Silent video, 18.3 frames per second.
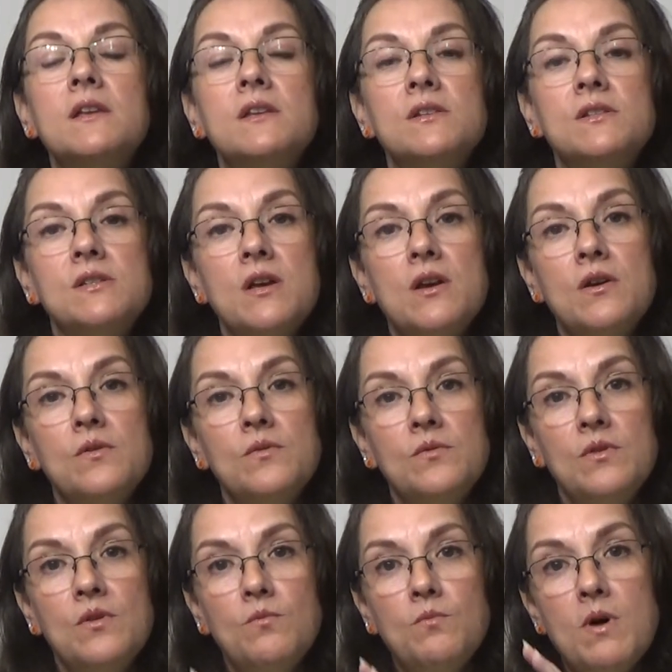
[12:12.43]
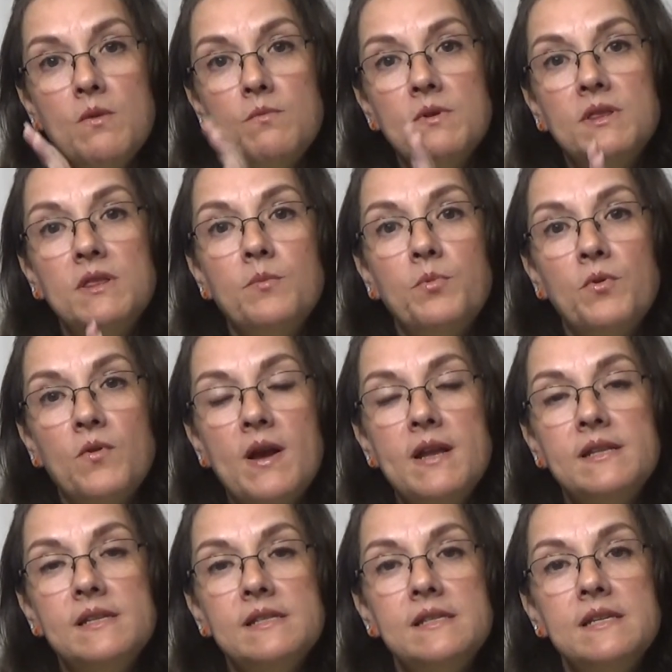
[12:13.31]
So the one with the
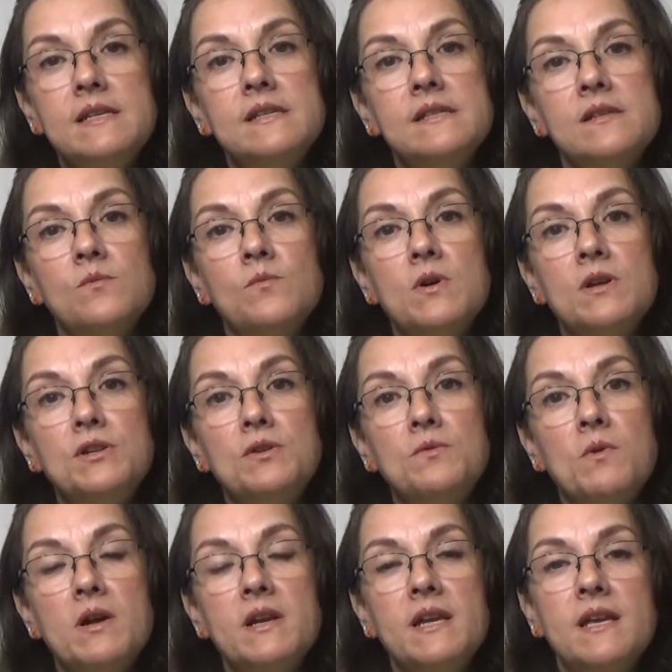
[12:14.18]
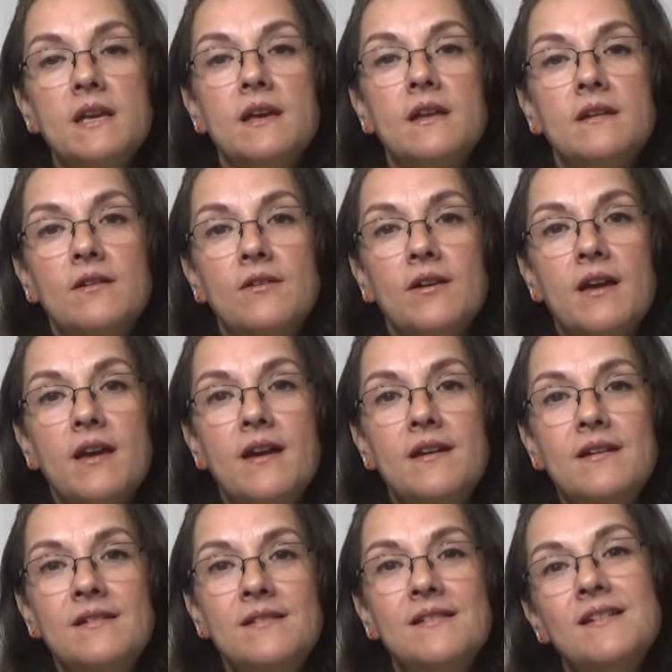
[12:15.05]
parentheses is the one you want to hit,
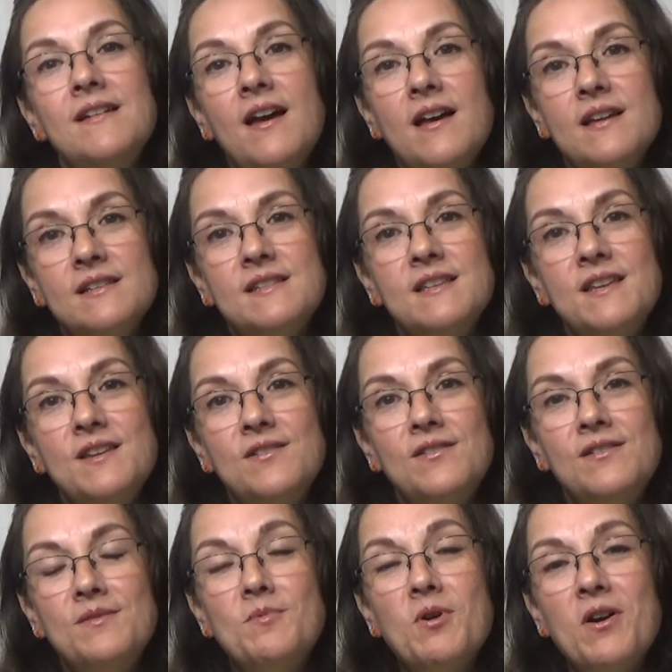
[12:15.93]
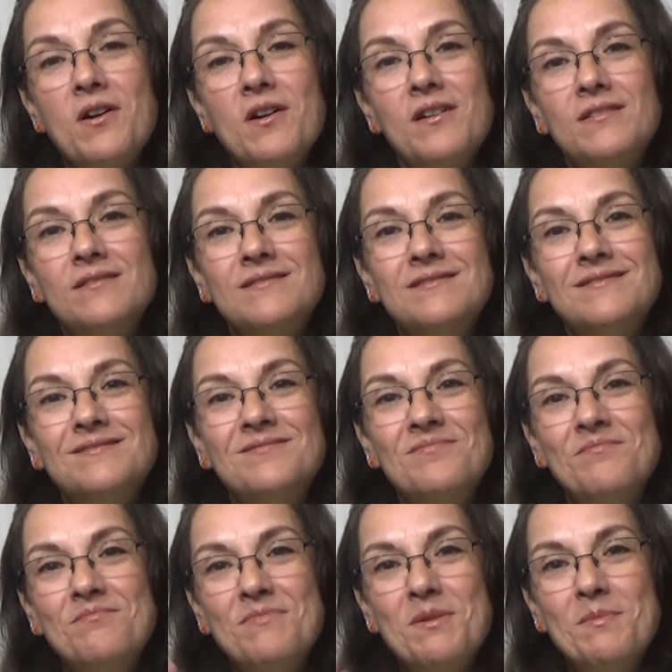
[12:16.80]
okay? I'll see you tomorrow.
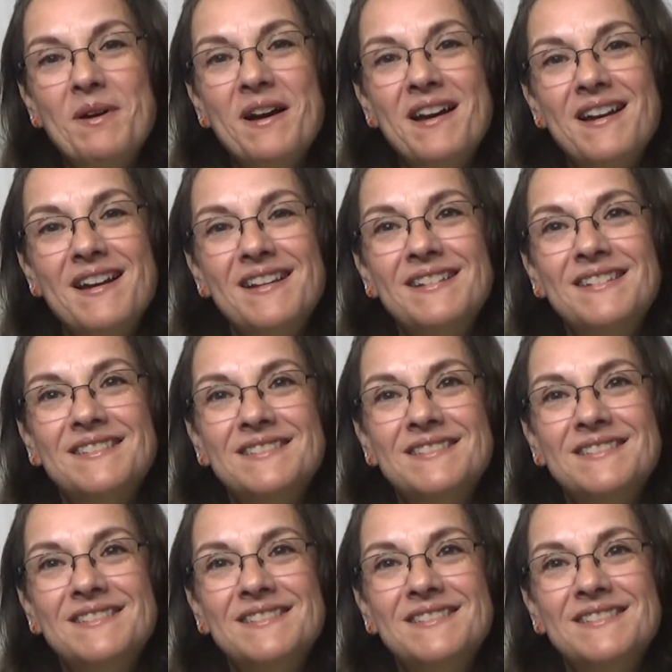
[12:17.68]
Bye-bye.